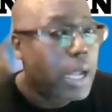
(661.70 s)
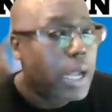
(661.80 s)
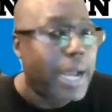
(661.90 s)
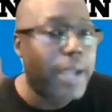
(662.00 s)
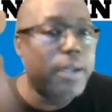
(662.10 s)

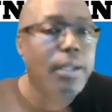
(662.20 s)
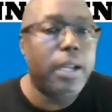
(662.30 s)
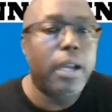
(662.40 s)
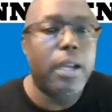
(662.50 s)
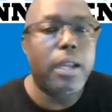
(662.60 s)
I,
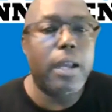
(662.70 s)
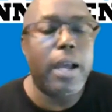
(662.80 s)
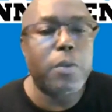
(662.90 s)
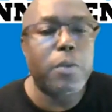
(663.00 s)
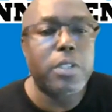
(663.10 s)

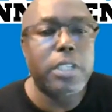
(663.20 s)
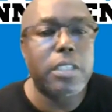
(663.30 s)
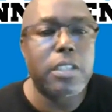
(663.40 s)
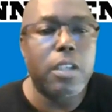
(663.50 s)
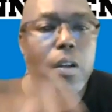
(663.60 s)
I was
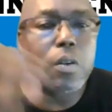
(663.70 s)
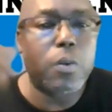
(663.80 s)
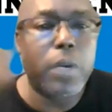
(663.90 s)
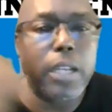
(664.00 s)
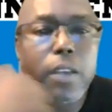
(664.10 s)
listening on the
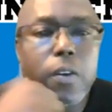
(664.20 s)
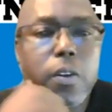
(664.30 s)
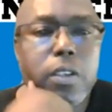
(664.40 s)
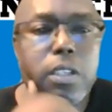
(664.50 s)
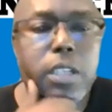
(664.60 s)
radio
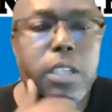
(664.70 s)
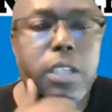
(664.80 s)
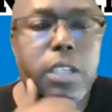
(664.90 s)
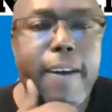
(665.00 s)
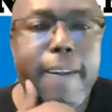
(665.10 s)
today.
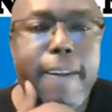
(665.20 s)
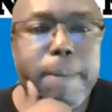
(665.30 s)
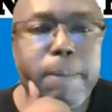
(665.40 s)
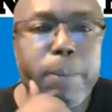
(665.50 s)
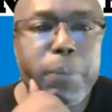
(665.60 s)

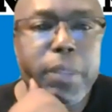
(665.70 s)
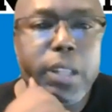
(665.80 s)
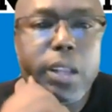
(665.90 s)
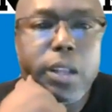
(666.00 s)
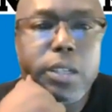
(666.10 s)

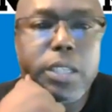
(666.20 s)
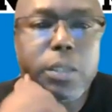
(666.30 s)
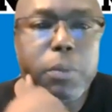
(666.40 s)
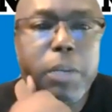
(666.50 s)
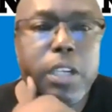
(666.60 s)
Lisa
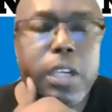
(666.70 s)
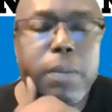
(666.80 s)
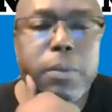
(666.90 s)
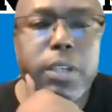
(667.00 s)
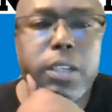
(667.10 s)

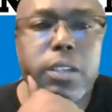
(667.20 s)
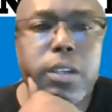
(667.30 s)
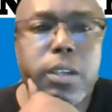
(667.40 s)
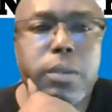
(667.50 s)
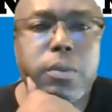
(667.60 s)
Montgomery
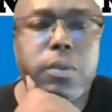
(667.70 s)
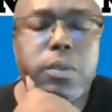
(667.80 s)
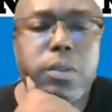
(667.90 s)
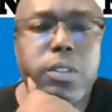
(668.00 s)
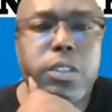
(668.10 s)

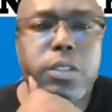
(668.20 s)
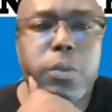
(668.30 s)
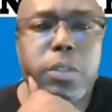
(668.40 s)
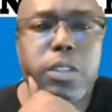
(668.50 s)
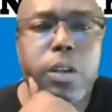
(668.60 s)
sister
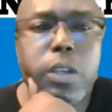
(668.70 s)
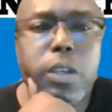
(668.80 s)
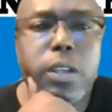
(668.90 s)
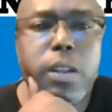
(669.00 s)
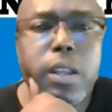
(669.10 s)
was
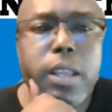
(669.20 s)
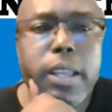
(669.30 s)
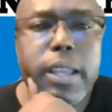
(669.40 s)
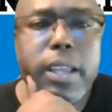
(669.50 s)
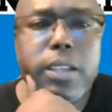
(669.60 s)
talking,
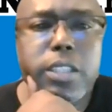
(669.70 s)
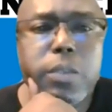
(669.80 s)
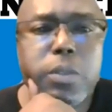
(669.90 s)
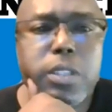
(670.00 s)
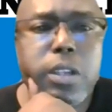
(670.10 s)
and she
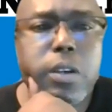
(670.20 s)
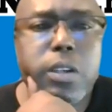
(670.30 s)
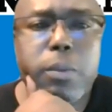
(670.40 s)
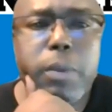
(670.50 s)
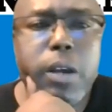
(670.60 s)
was talking
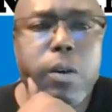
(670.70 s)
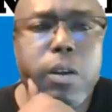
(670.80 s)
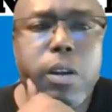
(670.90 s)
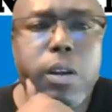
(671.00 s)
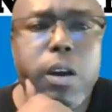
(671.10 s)
about
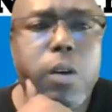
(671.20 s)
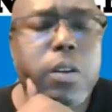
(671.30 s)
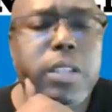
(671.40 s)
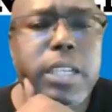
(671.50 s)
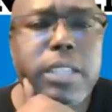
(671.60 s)
all the
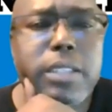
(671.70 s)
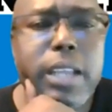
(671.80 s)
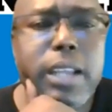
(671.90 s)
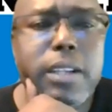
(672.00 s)
things that